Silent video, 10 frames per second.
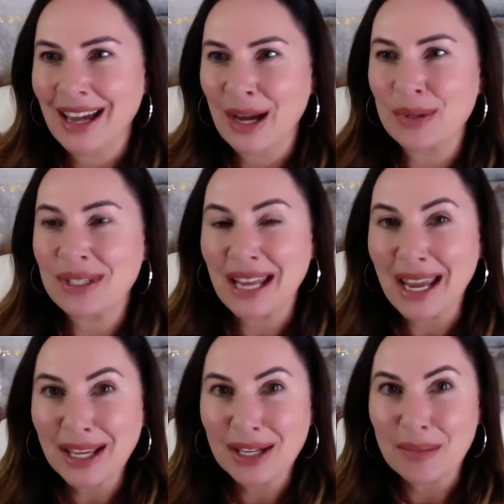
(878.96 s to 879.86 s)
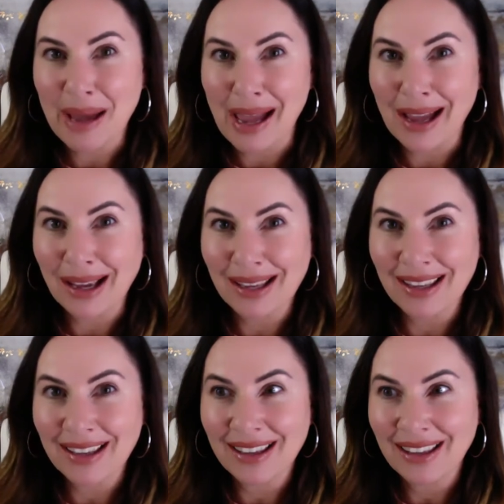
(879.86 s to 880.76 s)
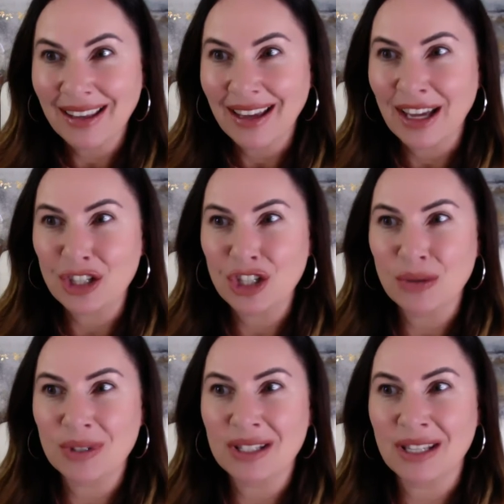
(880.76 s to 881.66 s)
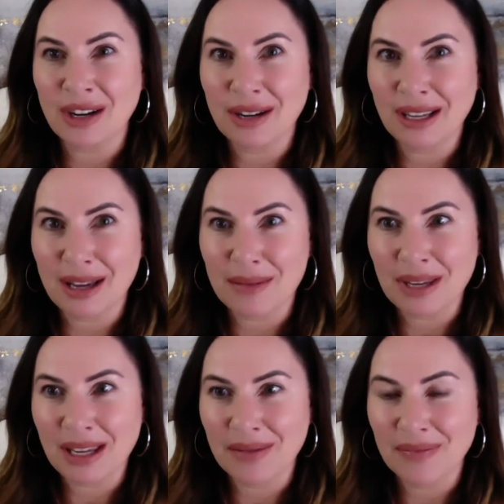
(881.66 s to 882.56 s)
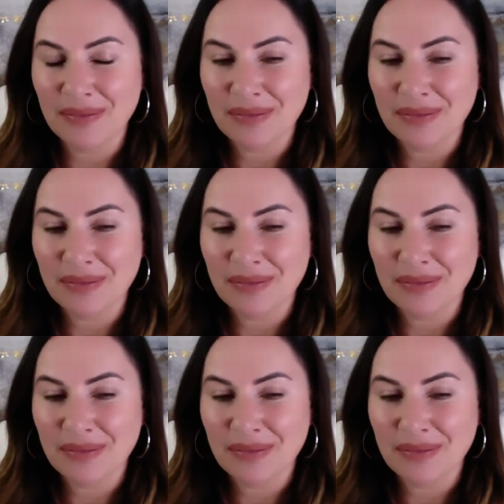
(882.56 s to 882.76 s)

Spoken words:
I was taken aback as she was staring at me.